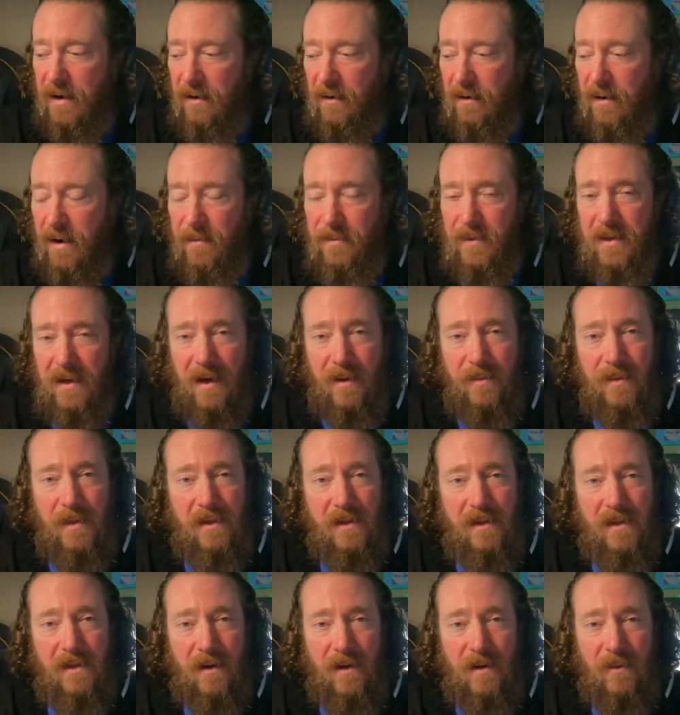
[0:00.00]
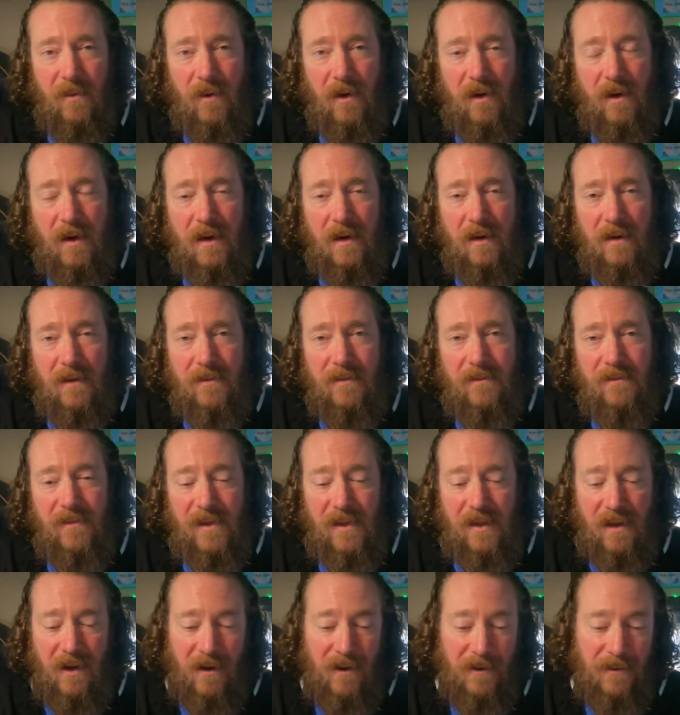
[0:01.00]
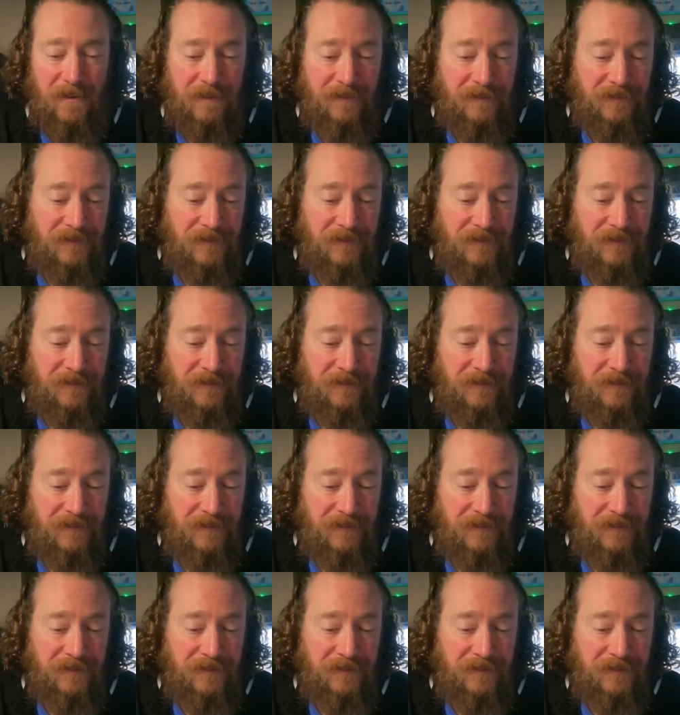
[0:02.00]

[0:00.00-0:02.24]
our laptops and started working. So